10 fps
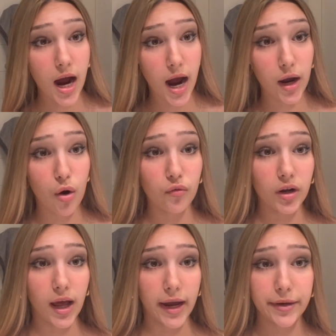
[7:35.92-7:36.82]
I
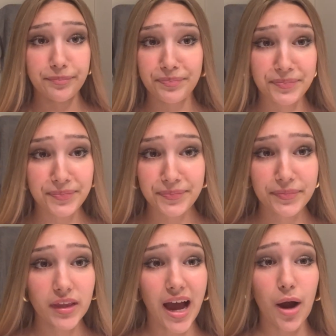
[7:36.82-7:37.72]
overline.
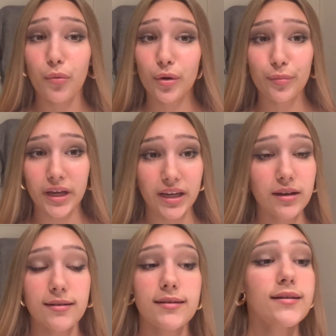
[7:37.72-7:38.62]
I will
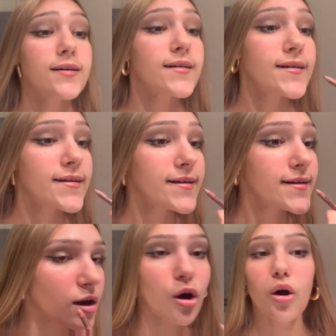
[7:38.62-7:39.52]
be
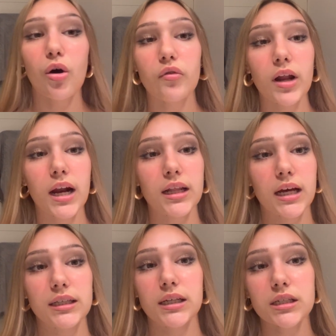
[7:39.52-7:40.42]
overlining,
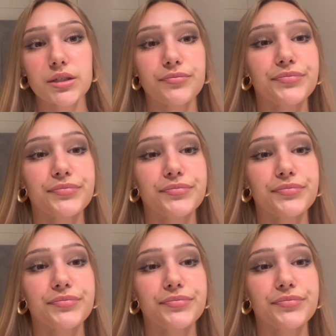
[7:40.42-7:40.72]
that is.